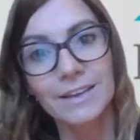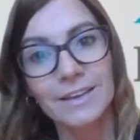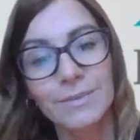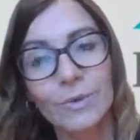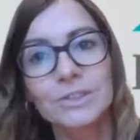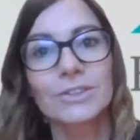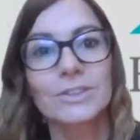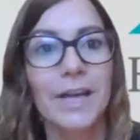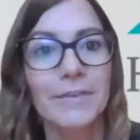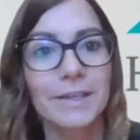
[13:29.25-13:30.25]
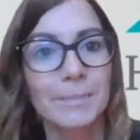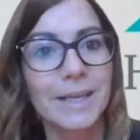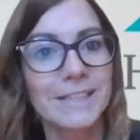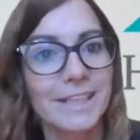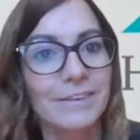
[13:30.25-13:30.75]
and once you save it as a
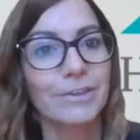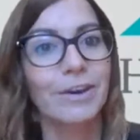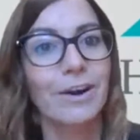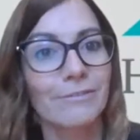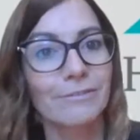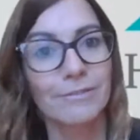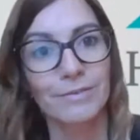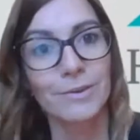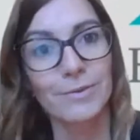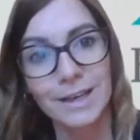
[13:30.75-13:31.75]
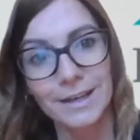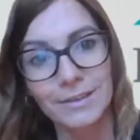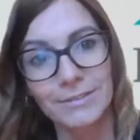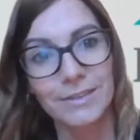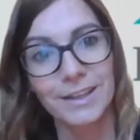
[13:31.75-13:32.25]
PDF, you can't view any
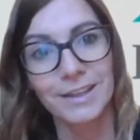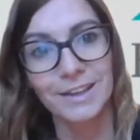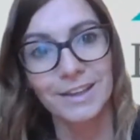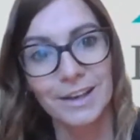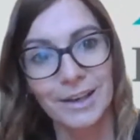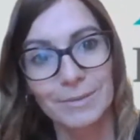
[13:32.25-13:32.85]
of the